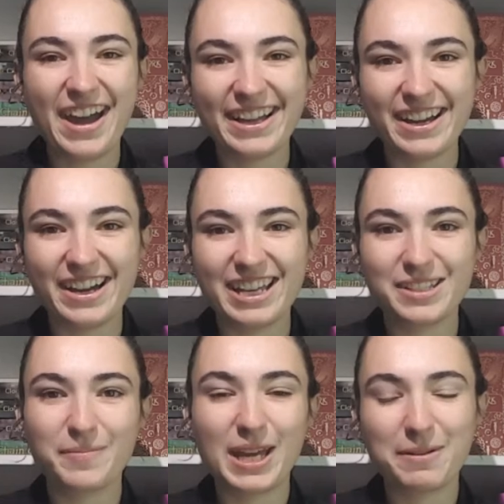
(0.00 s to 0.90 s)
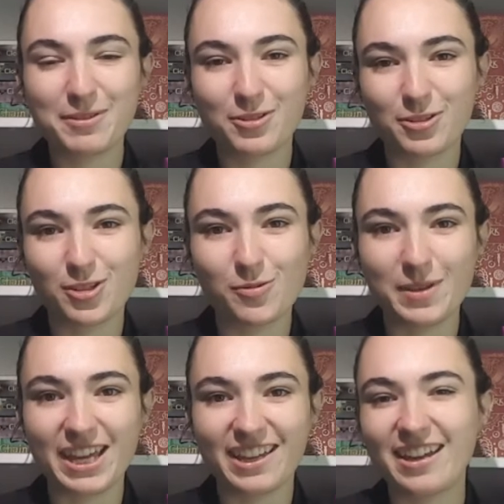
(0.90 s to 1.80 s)
Hi guys, my name is Krystalle
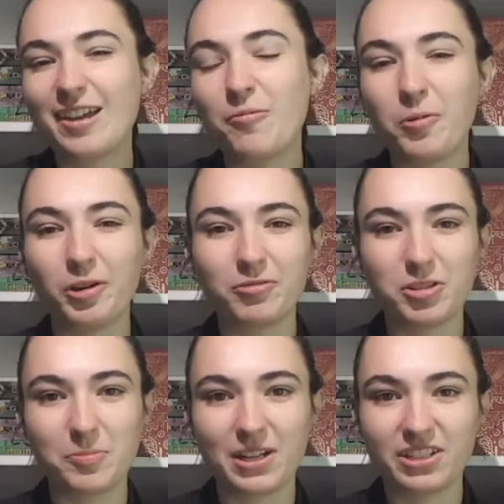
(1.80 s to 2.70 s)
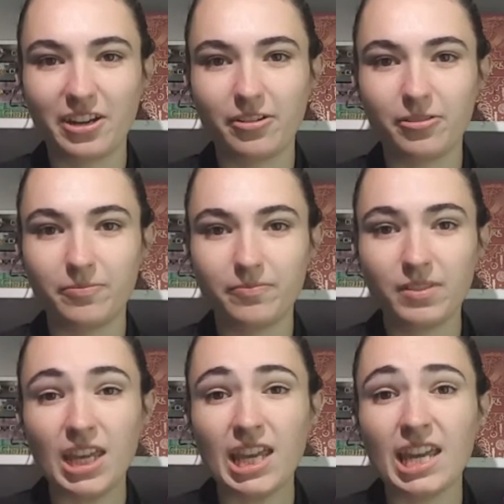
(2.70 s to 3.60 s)
Bianca and welcome to my channel.
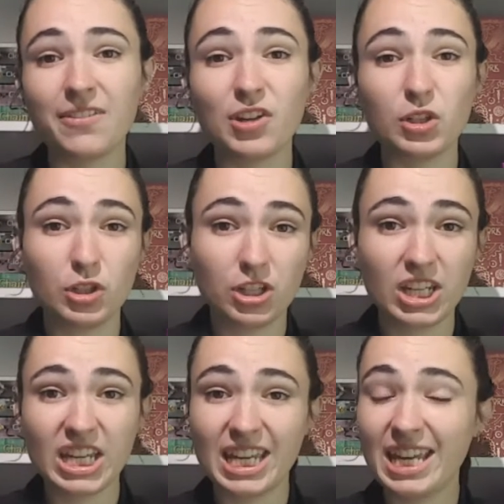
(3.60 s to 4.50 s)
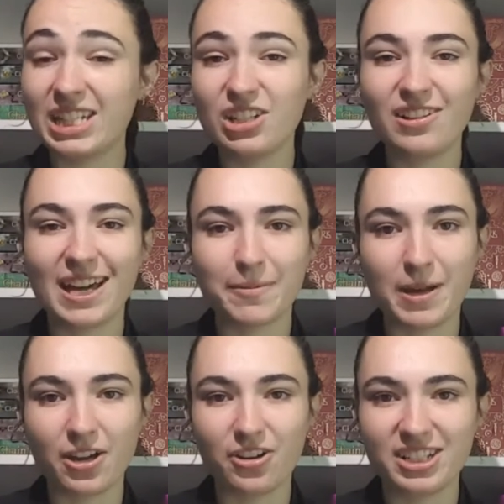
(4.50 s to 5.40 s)
If you're new here and you like
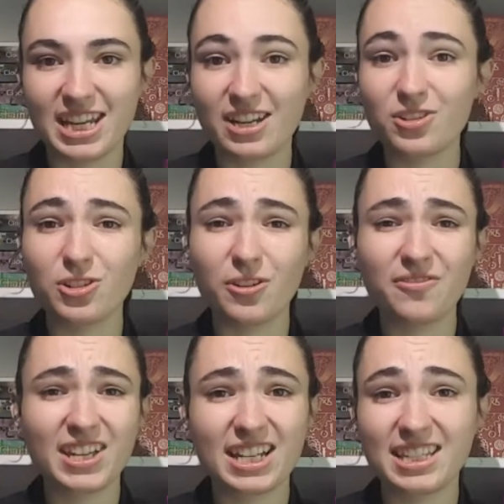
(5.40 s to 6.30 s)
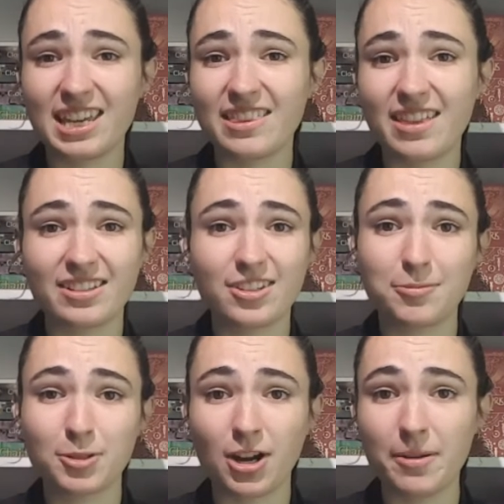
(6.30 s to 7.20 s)
my content, don't forget to hit that
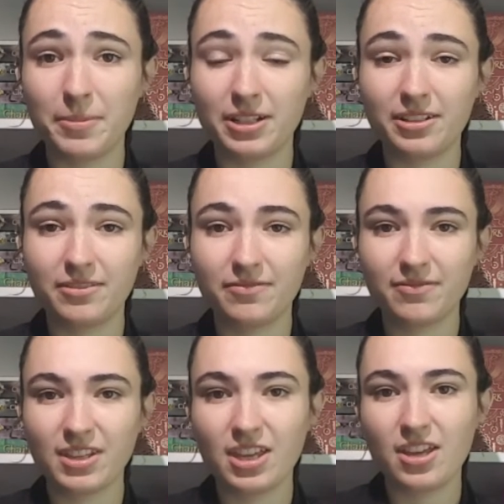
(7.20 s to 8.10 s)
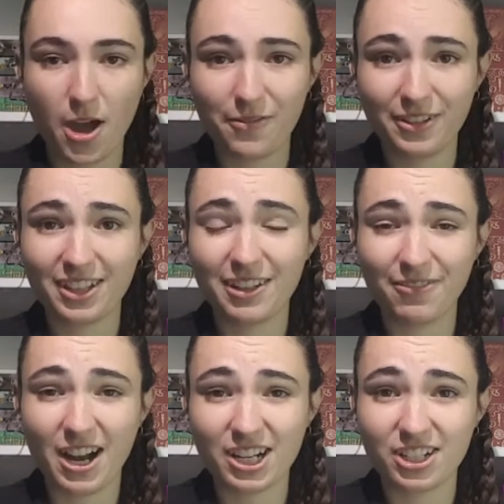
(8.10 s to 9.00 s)
subscribe button. Perfectly
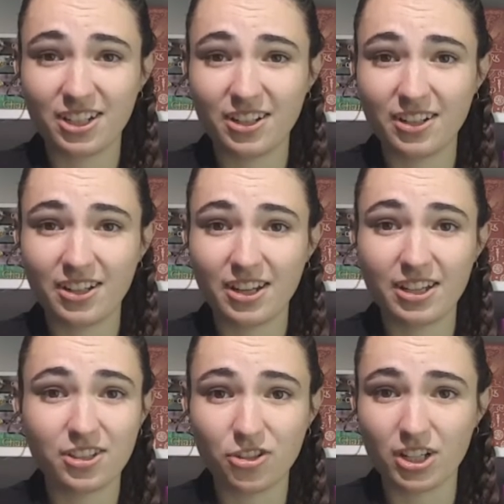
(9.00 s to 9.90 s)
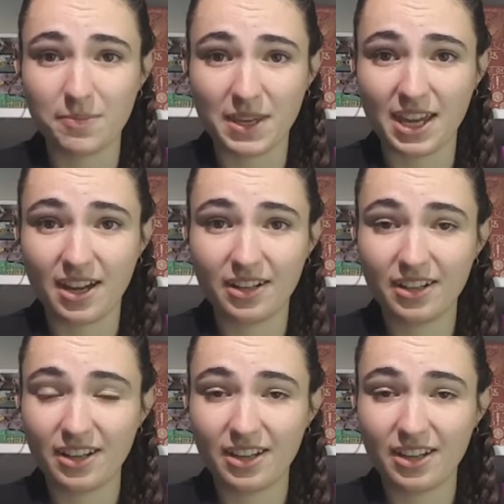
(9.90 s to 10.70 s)
Fractured is stressing me out.